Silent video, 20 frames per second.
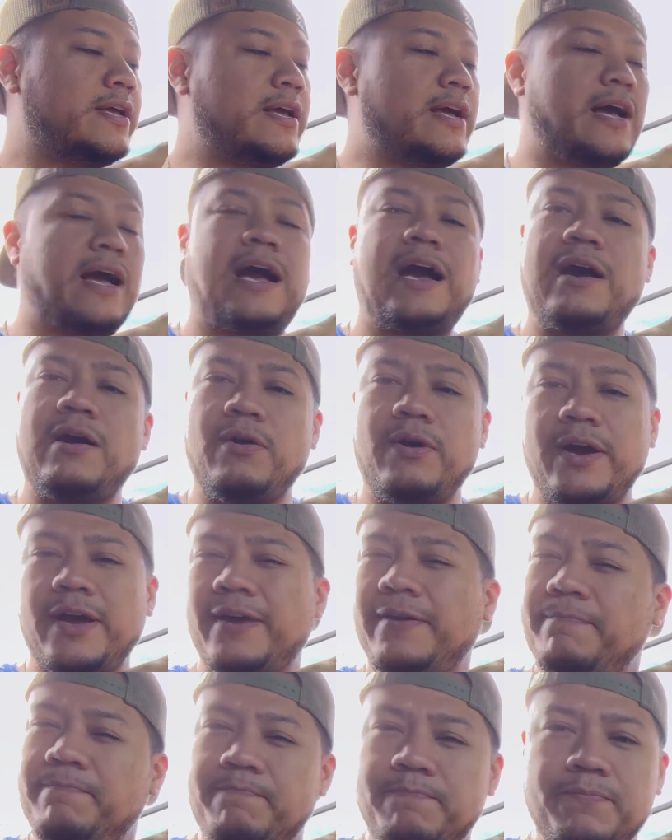how
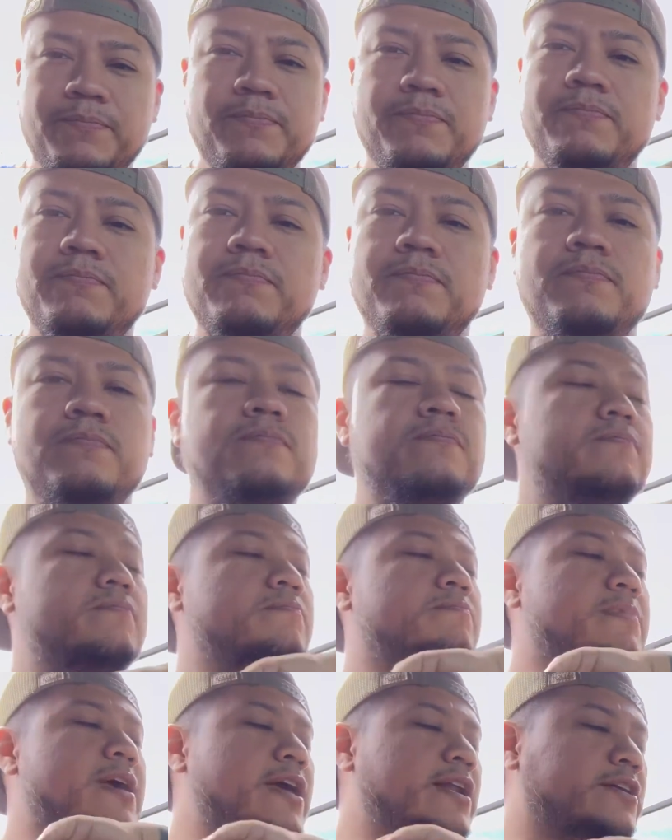I
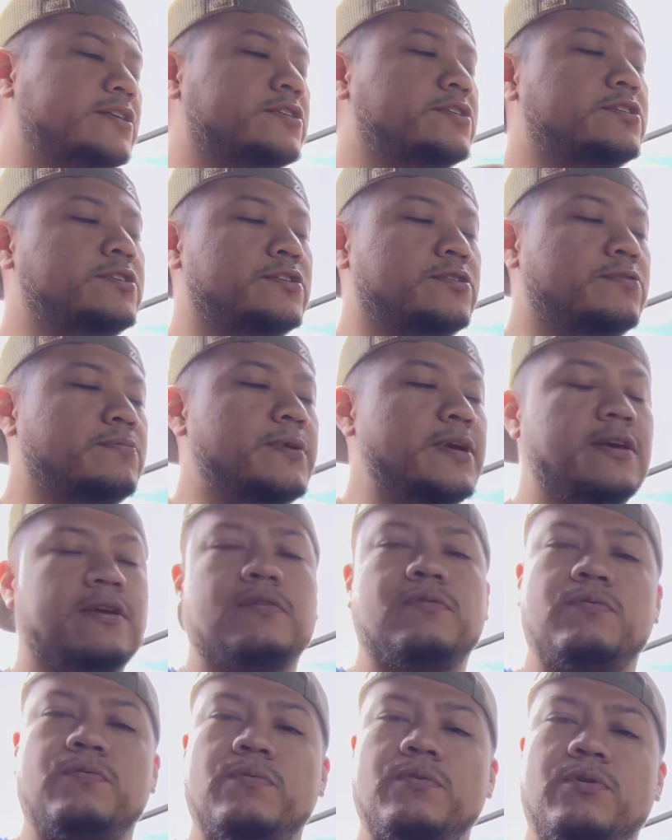managed to make
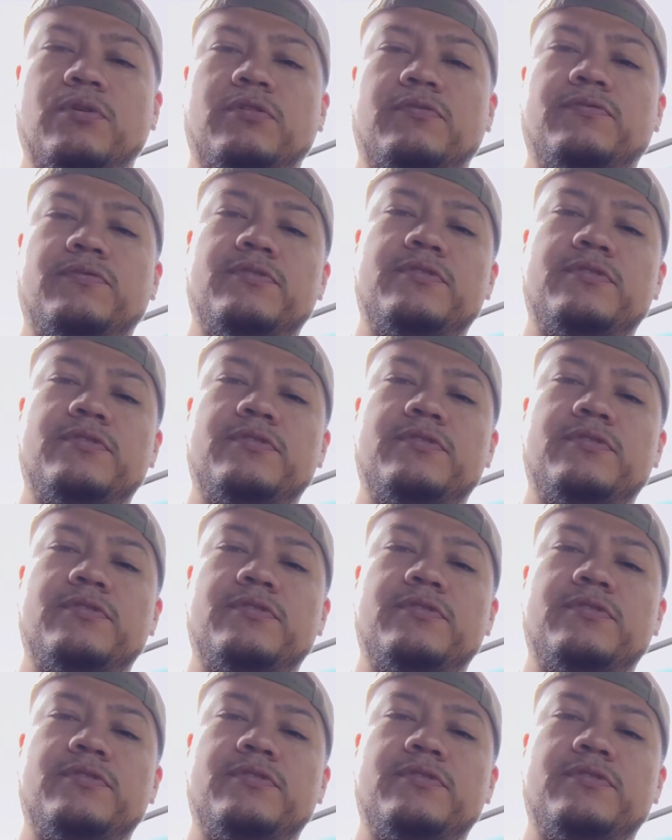it work for